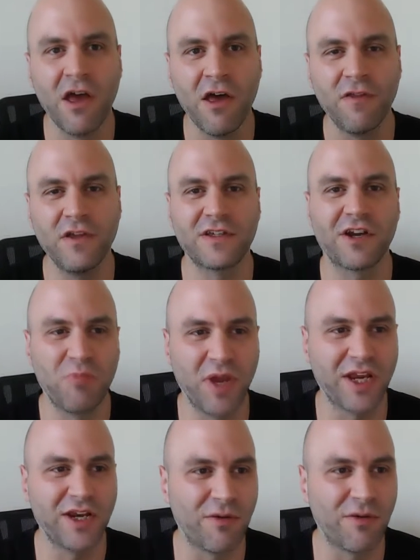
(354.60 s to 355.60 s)
these are
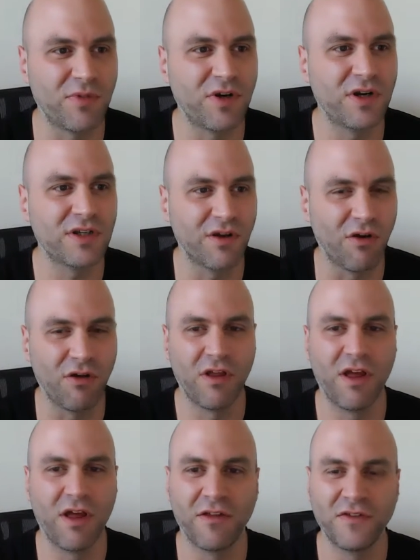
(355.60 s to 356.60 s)
big numbers.
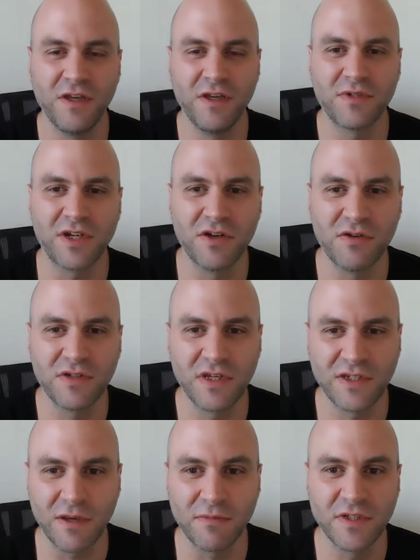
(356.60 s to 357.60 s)
All teams are using.
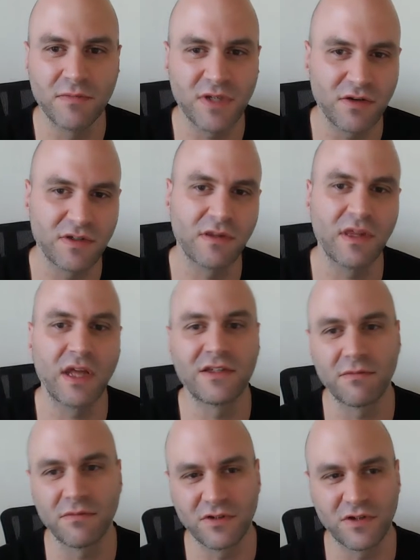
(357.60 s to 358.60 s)
Some teams are using that.
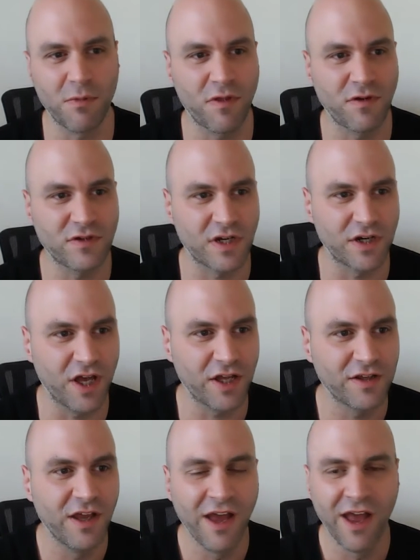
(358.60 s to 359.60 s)
Some others are
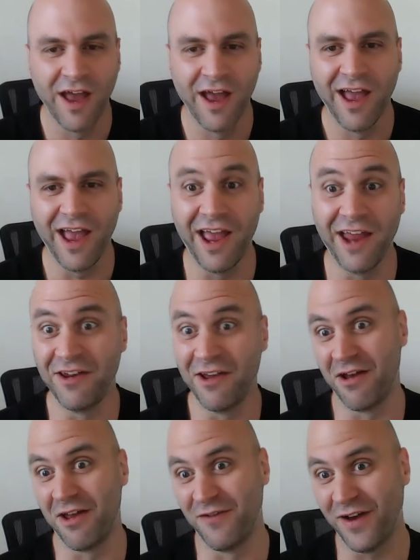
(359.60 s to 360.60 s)
not. And
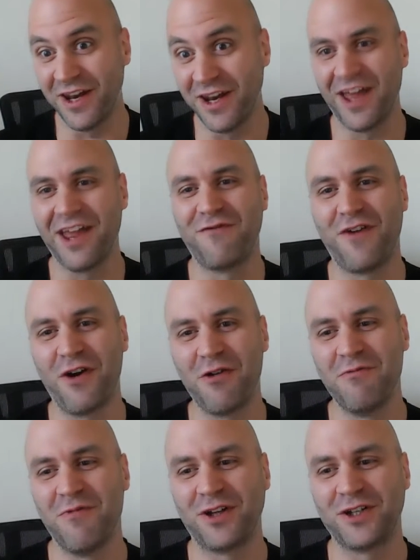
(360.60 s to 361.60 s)
Ivan and I are very
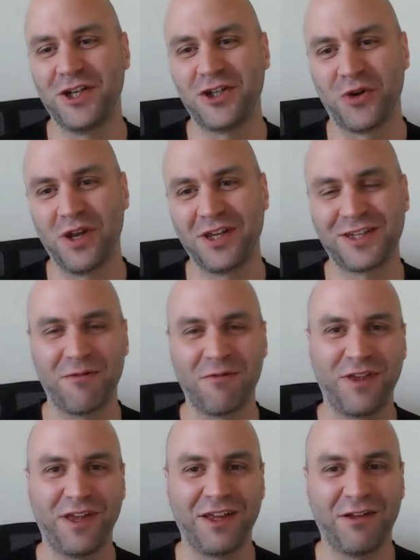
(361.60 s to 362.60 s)
much enjoying something